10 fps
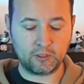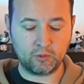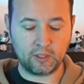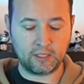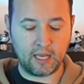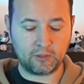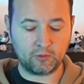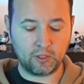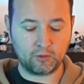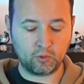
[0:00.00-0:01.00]
where it last
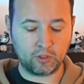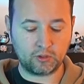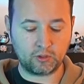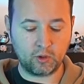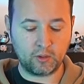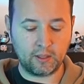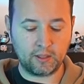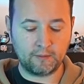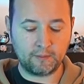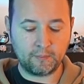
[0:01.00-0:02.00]
went, what it saw.
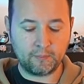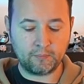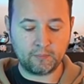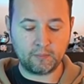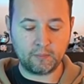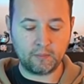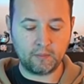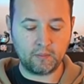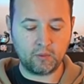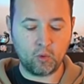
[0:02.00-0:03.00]

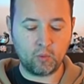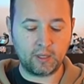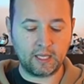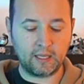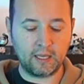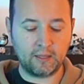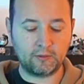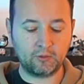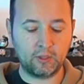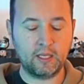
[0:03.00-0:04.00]
Normally, if
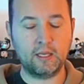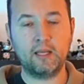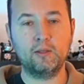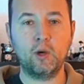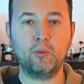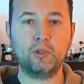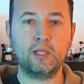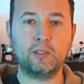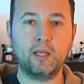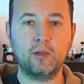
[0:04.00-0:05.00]
it recognized
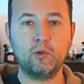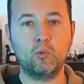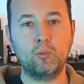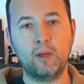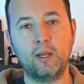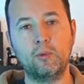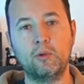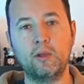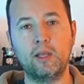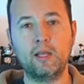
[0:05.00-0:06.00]
objects, you would be able
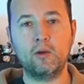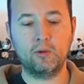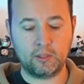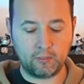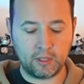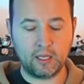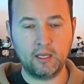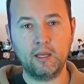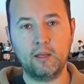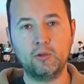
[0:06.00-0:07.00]
to click on them
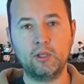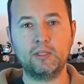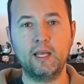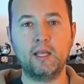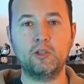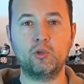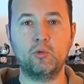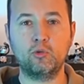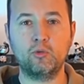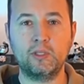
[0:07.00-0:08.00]
here, just like I
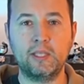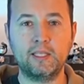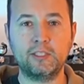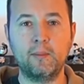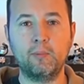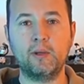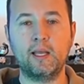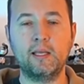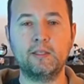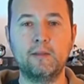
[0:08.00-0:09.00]
showed you in the example
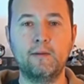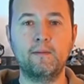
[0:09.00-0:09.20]
case.